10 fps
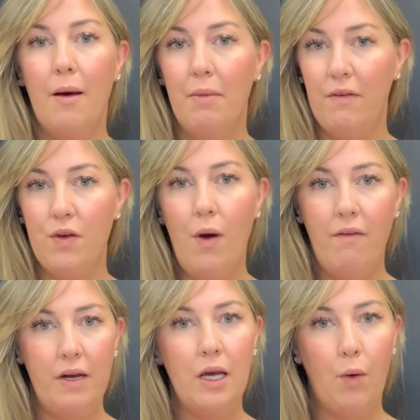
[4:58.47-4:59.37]
but if you
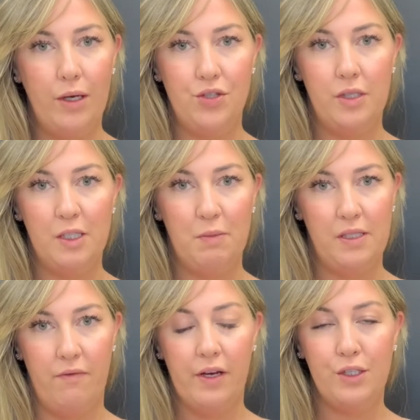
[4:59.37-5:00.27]
have any questions
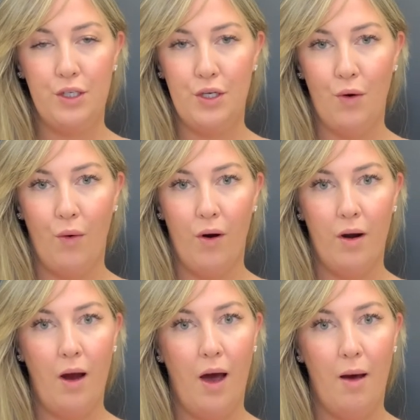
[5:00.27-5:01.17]
specific to
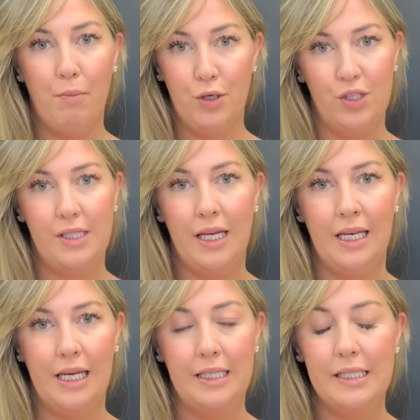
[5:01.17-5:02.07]
your uh, purchasing
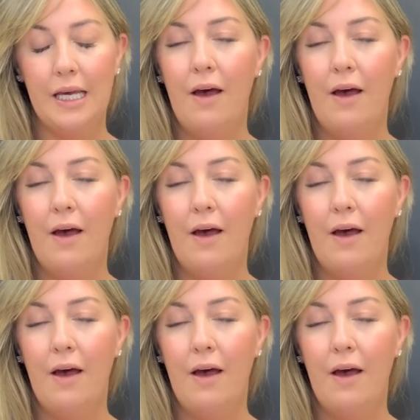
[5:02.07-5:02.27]
needs,